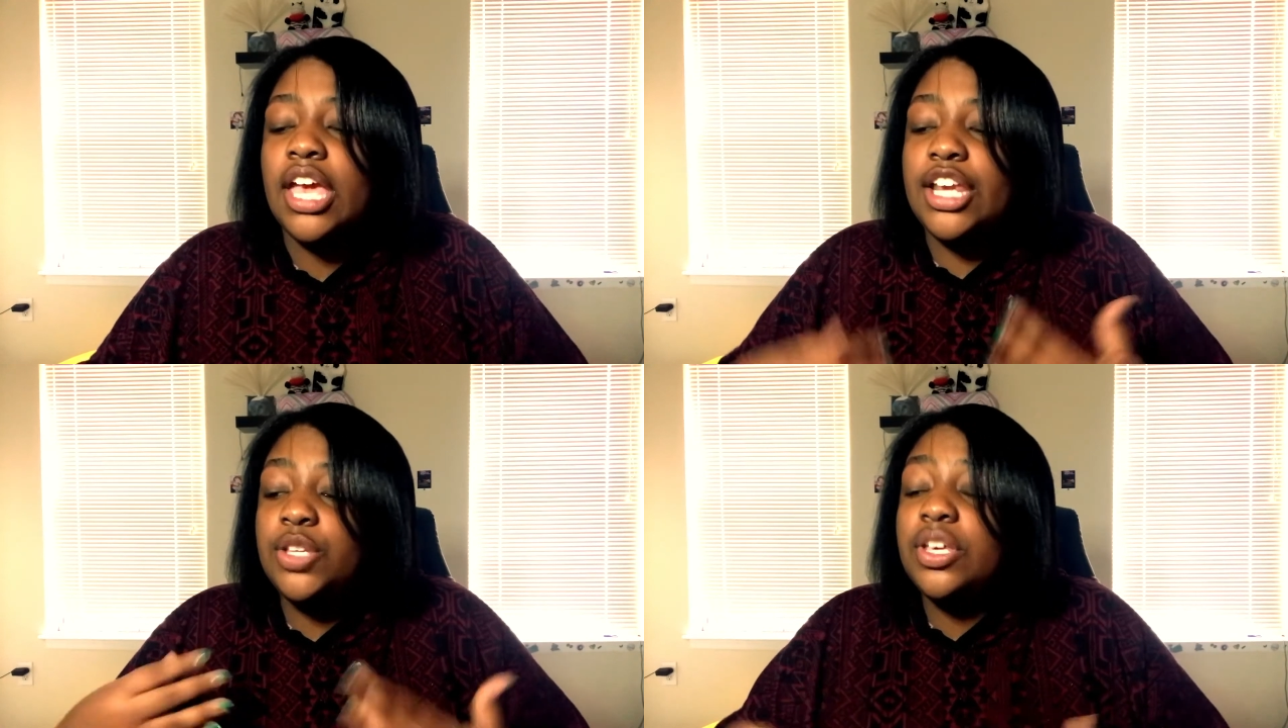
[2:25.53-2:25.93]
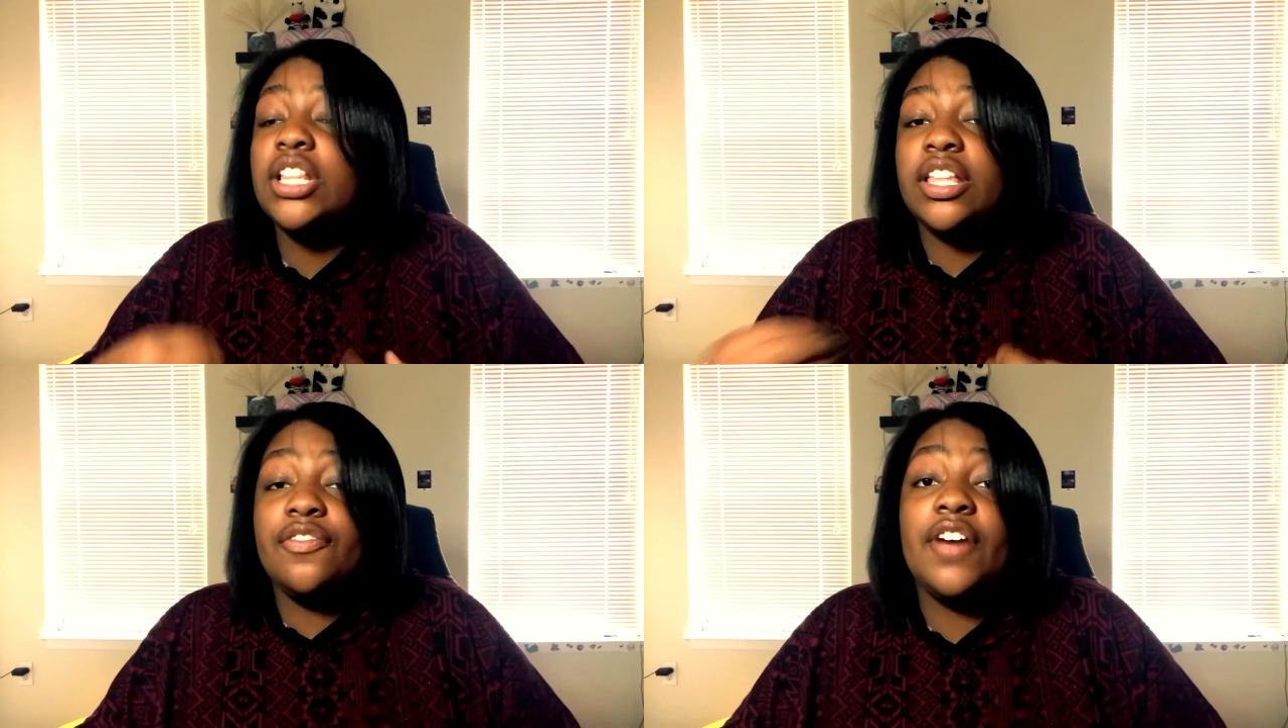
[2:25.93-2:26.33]
And you
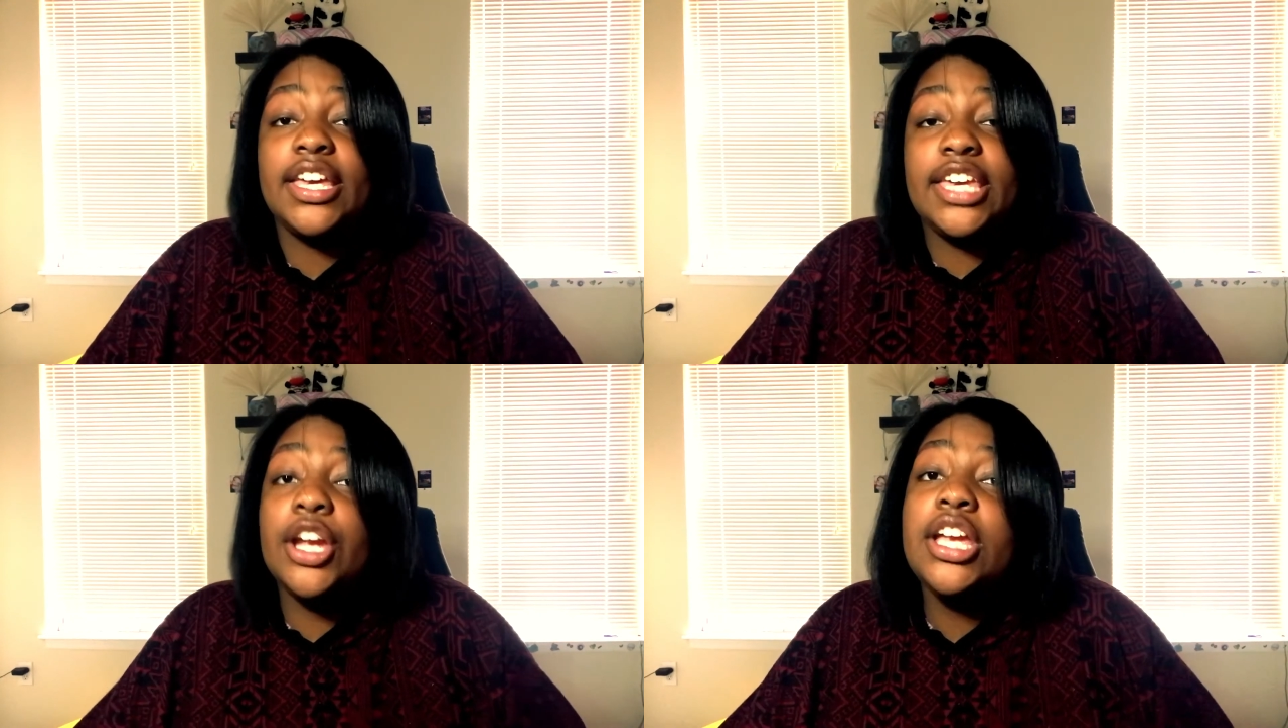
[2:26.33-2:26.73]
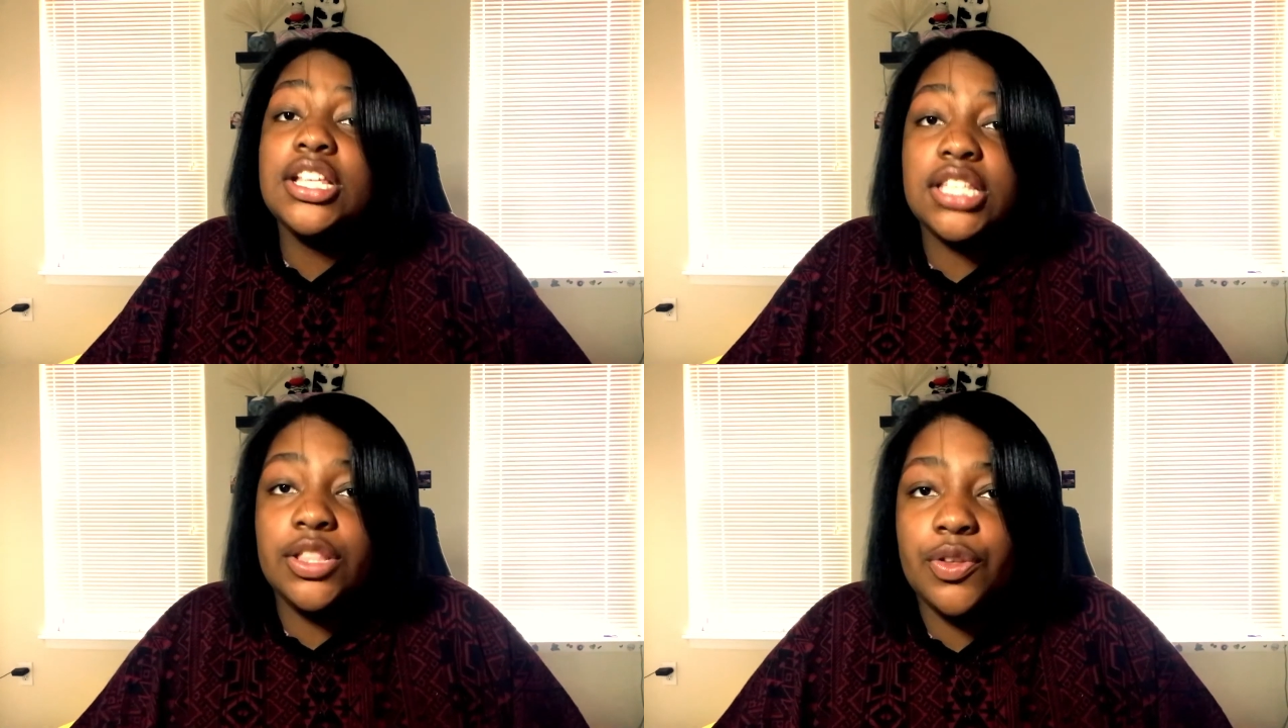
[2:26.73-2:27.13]
can live
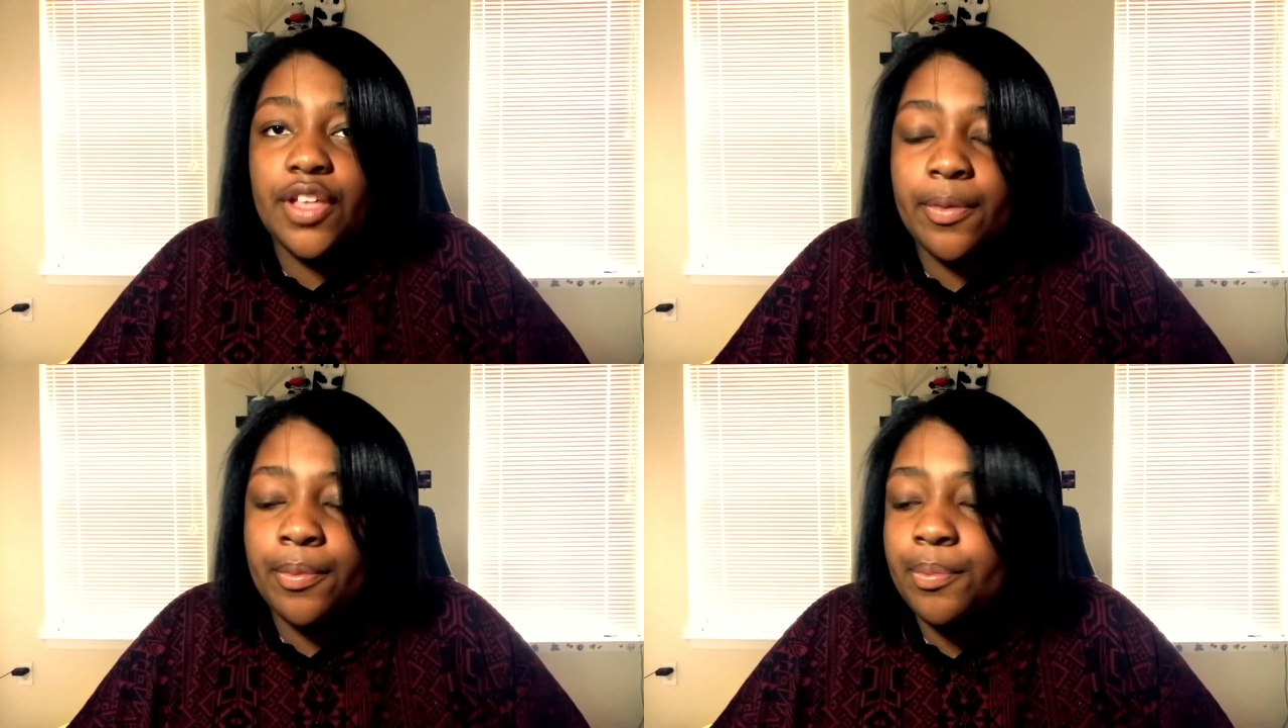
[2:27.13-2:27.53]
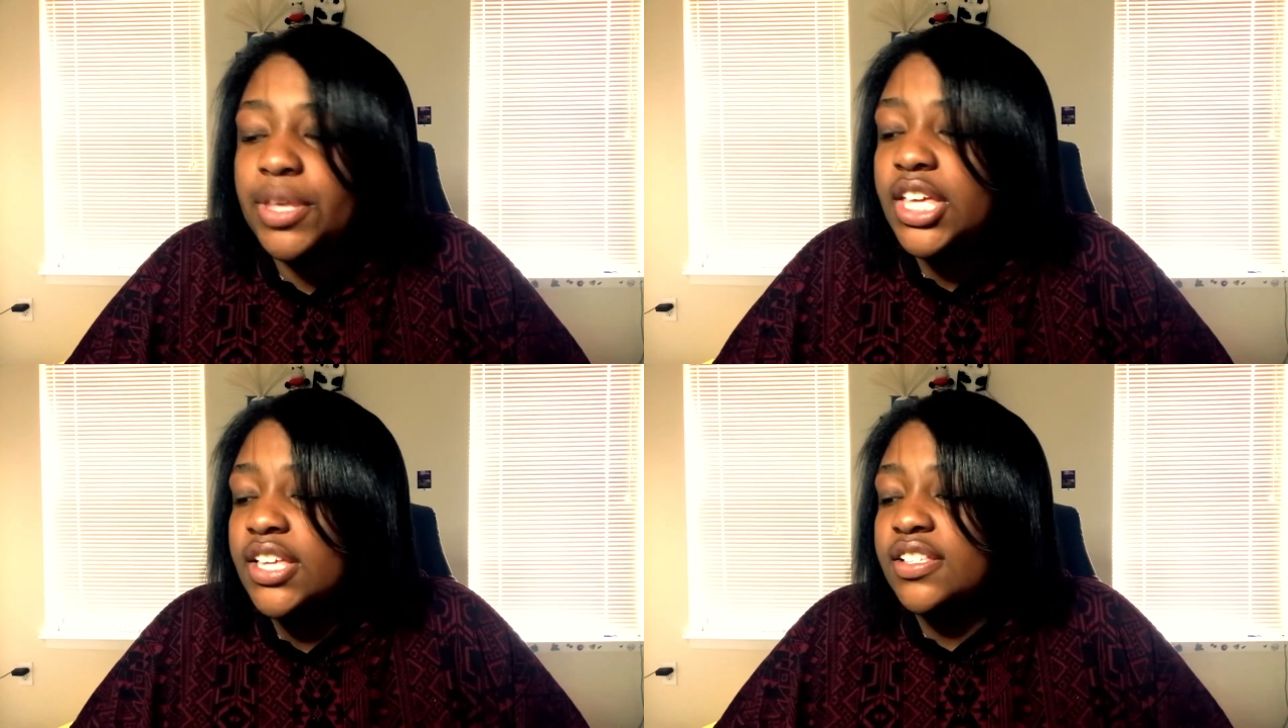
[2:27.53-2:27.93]
vicariously through them
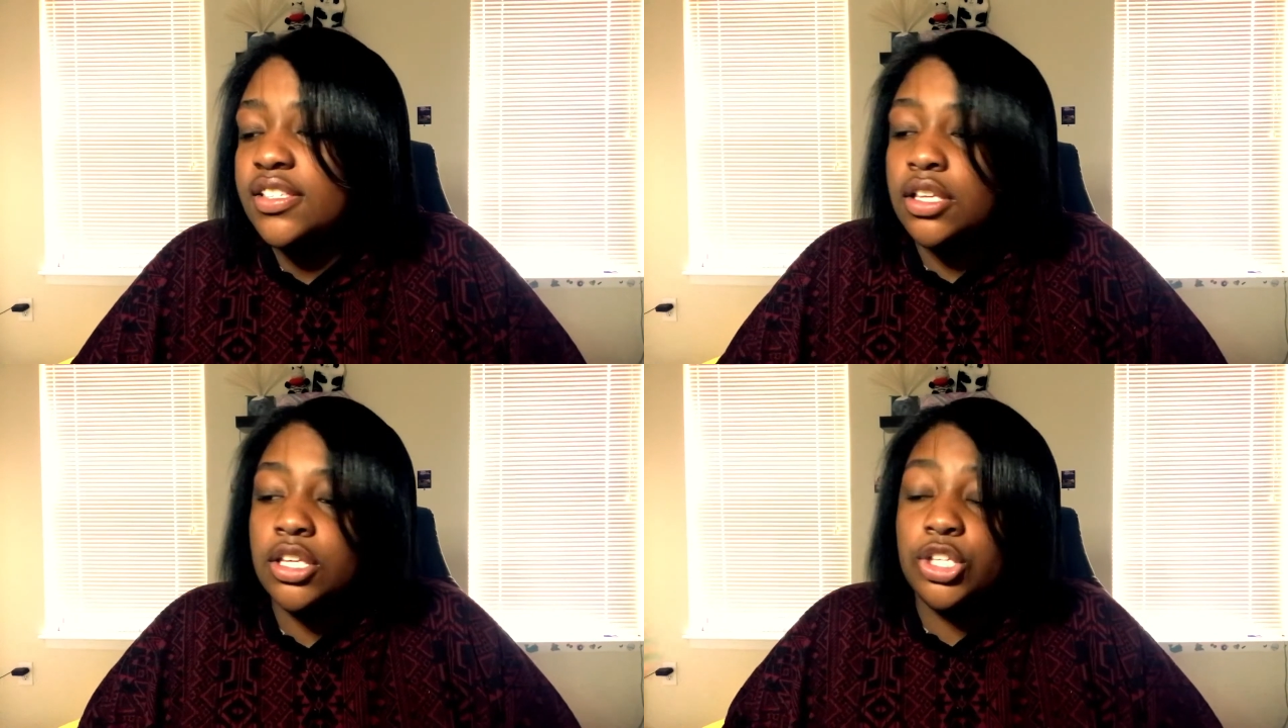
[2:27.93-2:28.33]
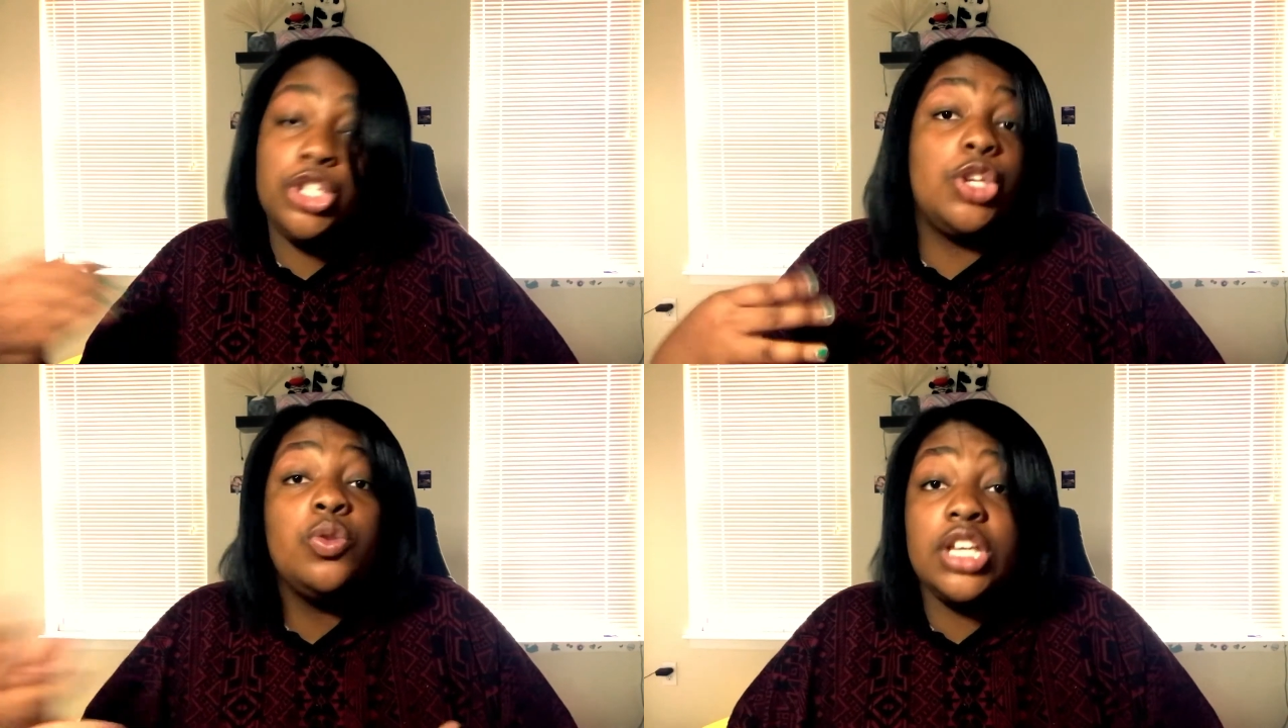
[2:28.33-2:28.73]
because
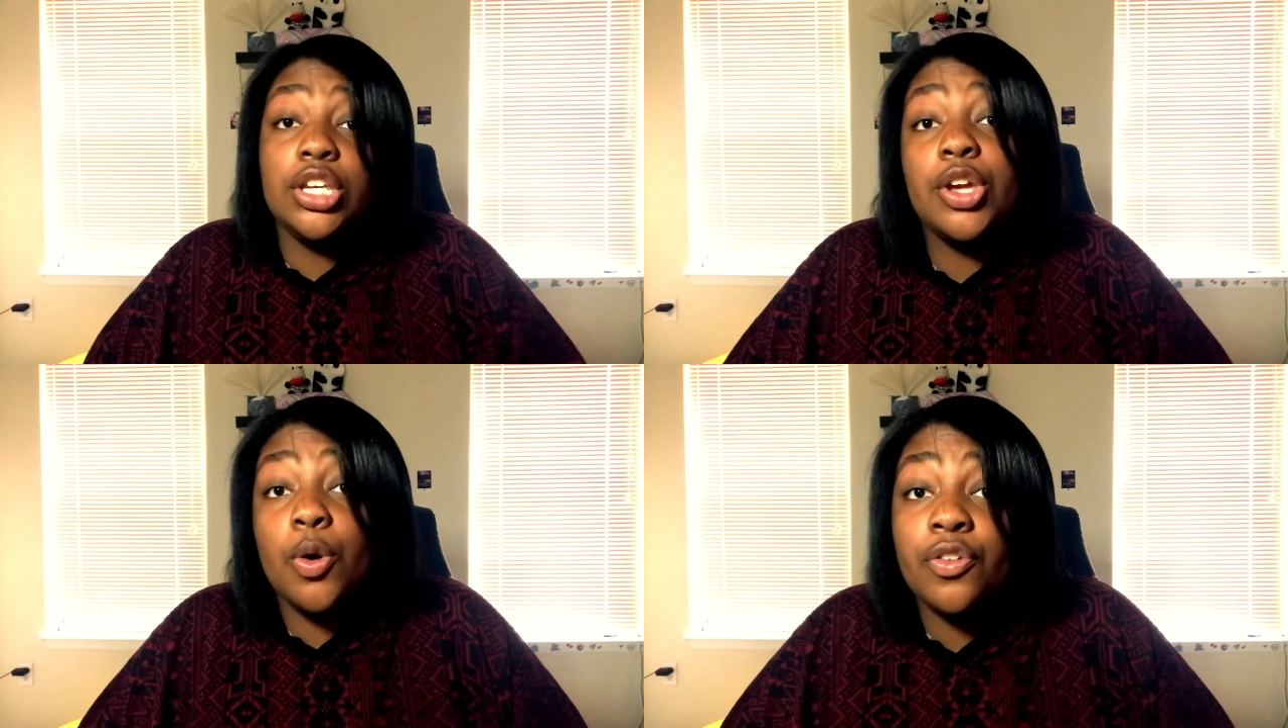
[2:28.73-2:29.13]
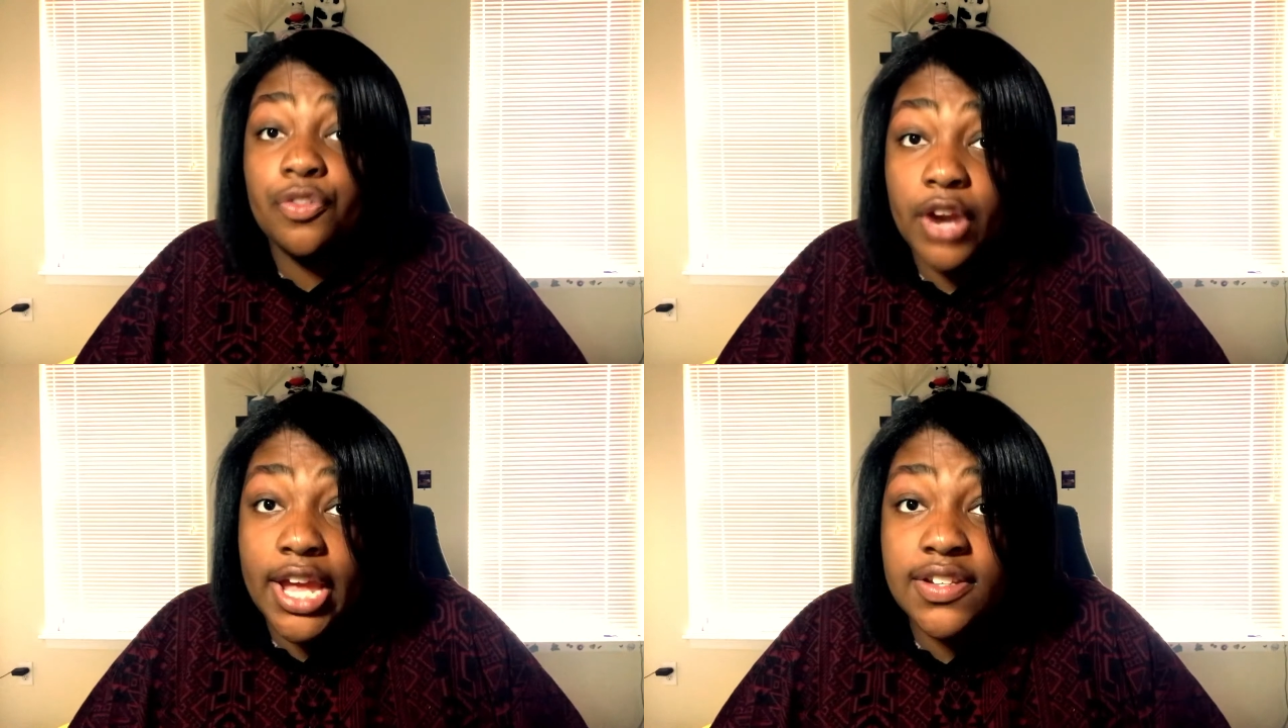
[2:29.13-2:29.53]
you didn't go to
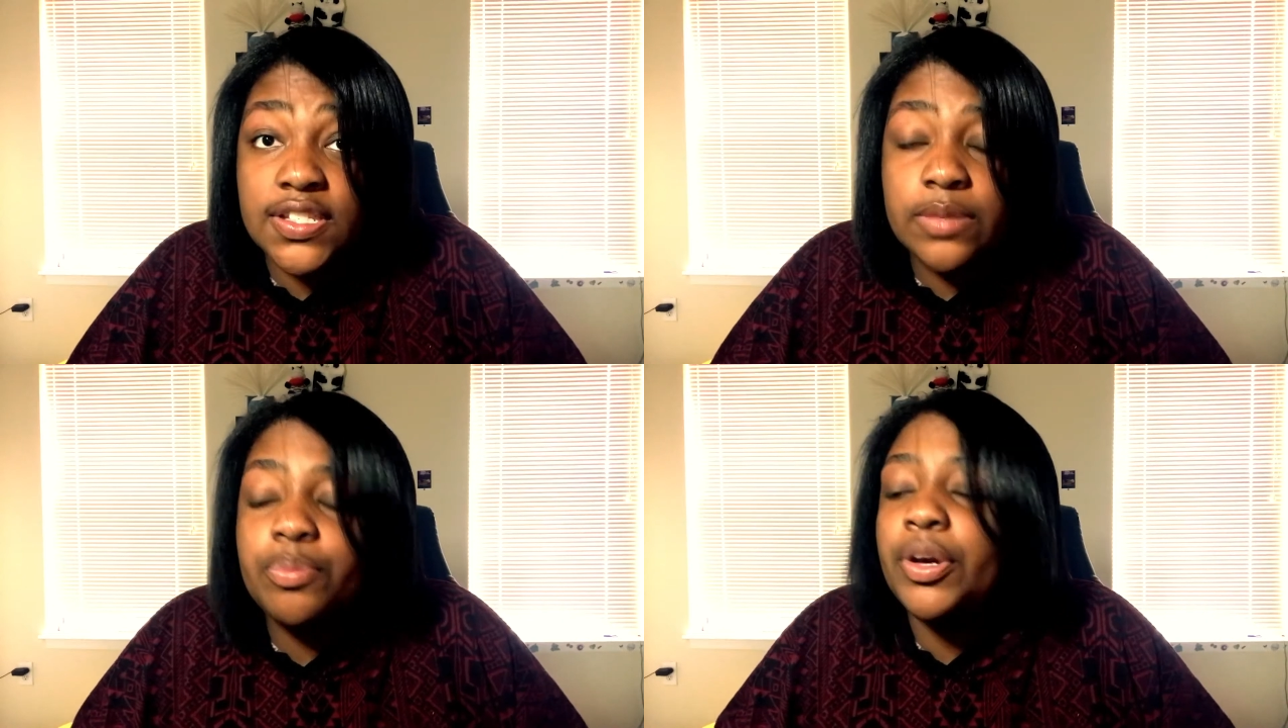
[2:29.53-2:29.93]
France,